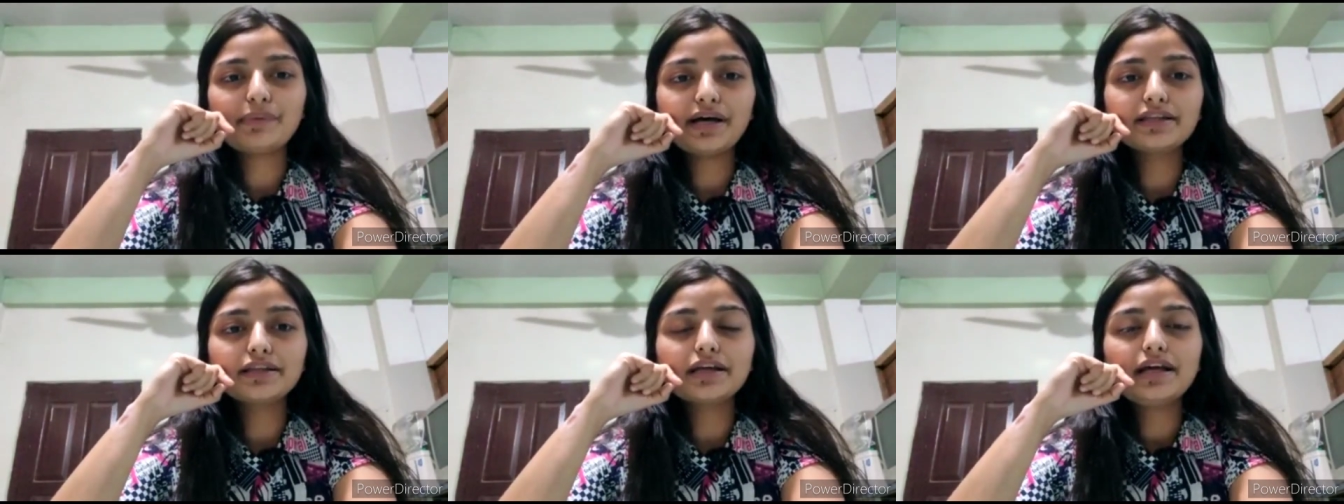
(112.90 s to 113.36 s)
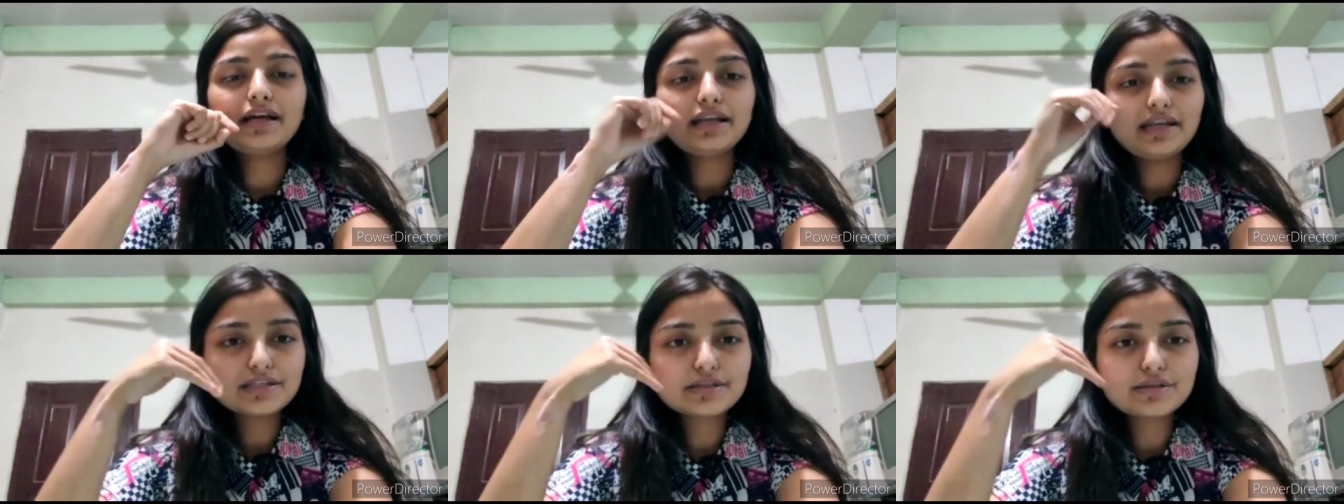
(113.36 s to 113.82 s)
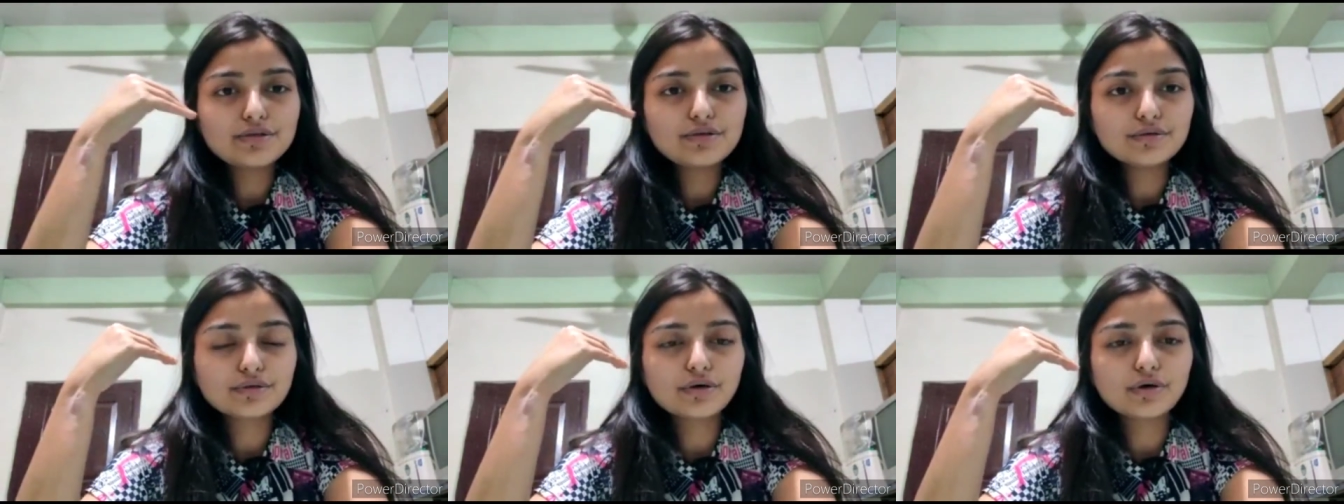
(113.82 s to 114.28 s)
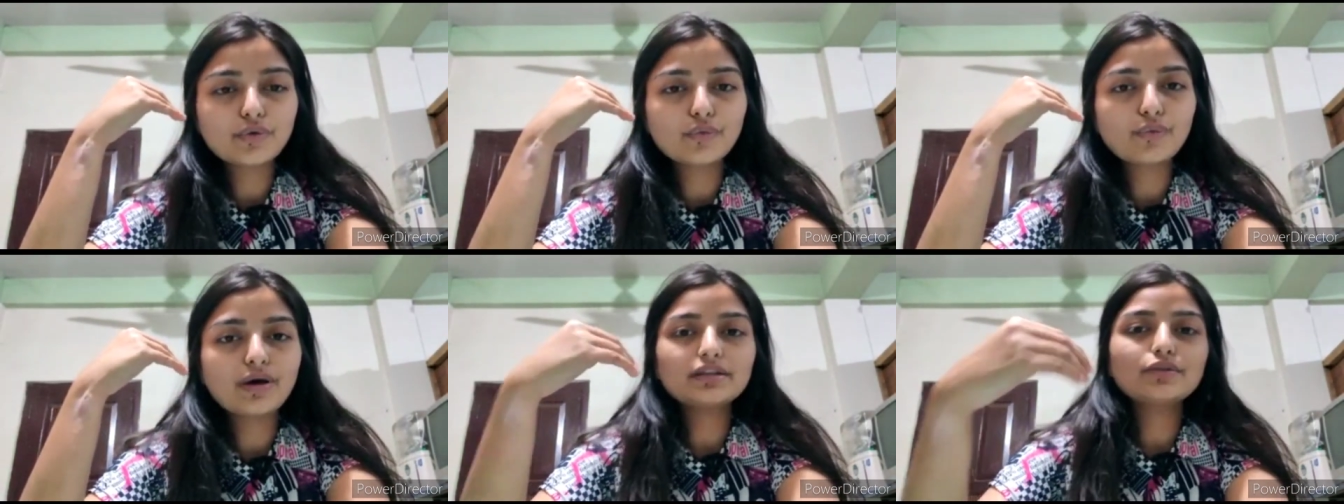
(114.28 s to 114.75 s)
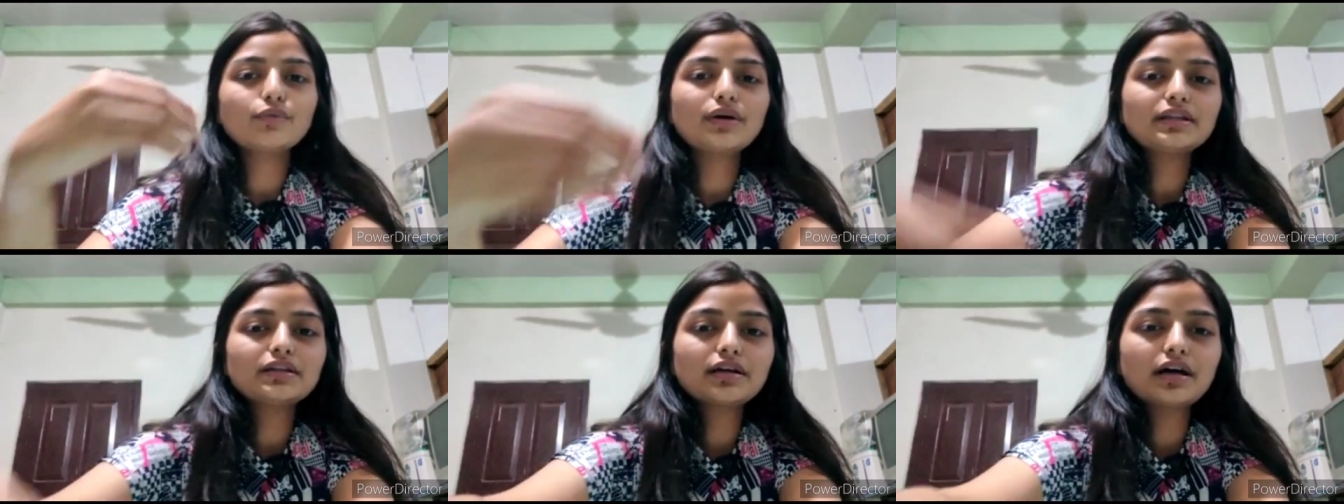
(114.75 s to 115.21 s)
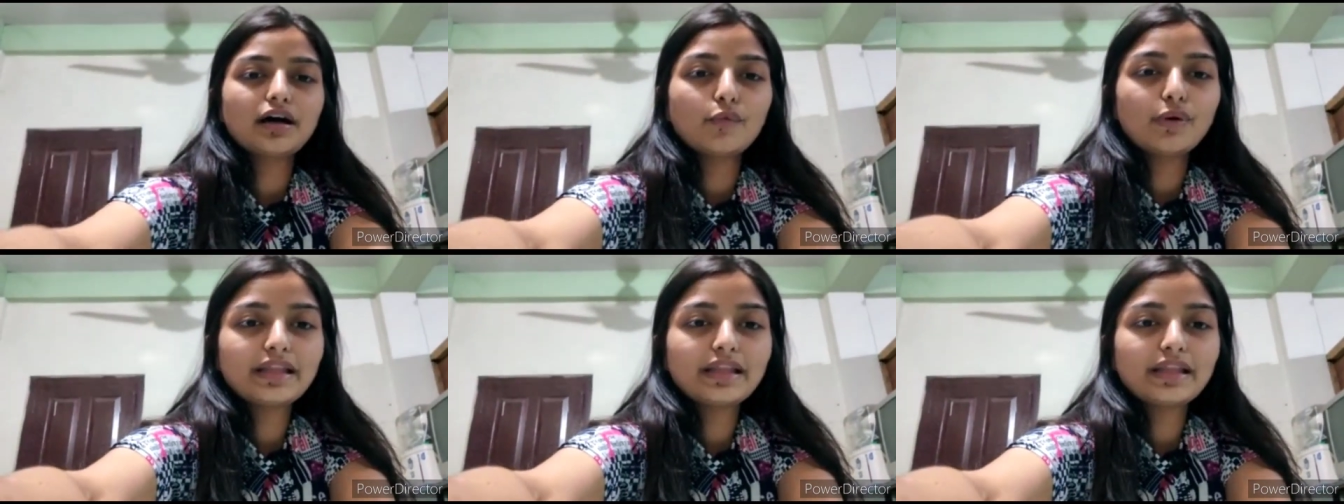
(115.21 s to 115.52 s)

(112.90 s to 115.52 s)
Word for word: But let's look what what uh,